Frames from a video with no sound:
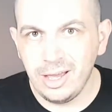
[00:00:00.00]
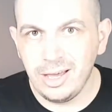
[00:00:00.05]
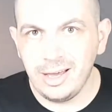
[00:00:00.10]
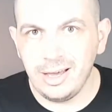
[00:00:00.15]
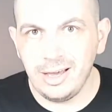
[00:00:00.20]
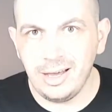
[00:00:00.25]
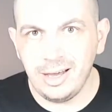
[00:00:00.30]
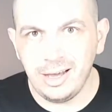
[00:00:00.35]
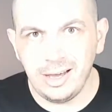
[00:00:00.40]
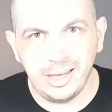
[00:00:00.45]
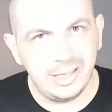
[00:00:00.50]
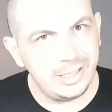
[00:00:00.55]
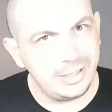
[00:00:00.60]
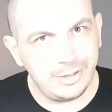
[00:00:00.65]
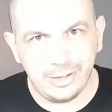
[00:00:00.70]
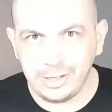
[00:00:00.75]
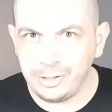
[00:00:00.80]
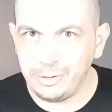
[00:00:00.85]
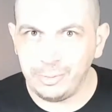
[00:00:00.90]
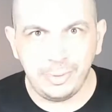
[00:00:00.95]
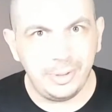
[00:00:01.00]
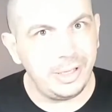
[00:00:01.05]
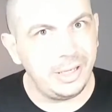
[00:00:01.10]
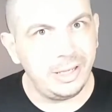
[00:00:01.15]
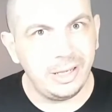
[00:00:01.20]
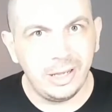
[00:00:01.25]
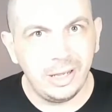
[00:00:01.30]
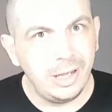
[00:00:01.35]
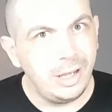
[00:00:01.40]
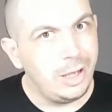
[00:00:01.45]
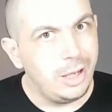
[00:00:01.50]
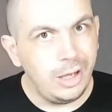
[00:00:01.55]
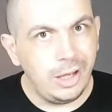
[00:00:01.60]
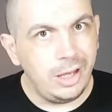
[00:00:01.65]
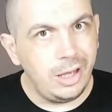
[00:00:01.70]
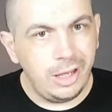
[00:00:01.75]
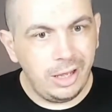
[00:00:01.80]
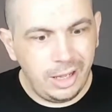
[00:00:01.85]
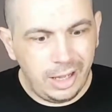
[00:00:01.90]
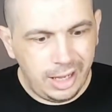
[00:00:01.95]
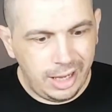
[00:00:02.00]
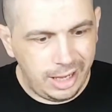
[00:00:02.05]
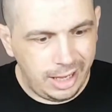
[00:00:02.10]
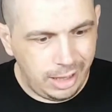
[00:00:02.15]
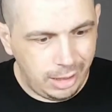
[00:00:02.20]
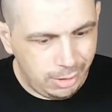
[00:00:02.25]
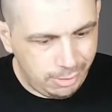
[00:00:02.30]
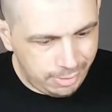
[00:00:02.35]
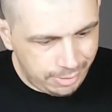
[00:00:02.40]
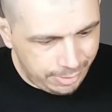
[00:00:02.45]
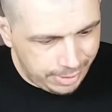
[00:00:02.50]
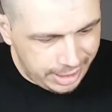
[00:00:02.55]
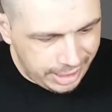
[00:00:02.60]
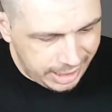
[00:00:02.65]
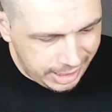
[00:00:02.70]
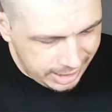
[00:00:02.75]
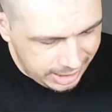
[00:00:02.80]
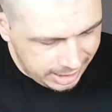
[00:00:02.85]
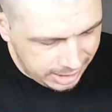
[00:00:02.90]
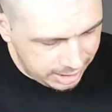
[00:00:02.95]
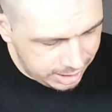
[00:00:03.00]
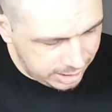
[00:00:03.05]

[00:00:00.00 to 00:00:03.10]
Ah it's going to be hell of a wait.